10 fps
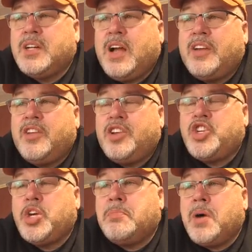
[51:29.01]
I did
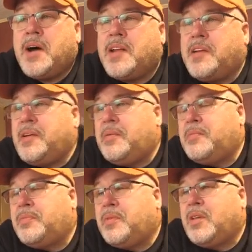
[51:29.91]
ciabatta.
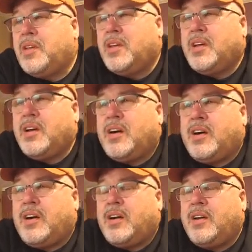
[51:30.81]

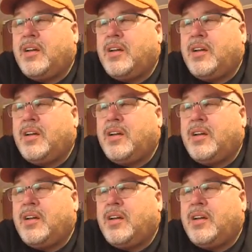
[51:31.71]
Uh,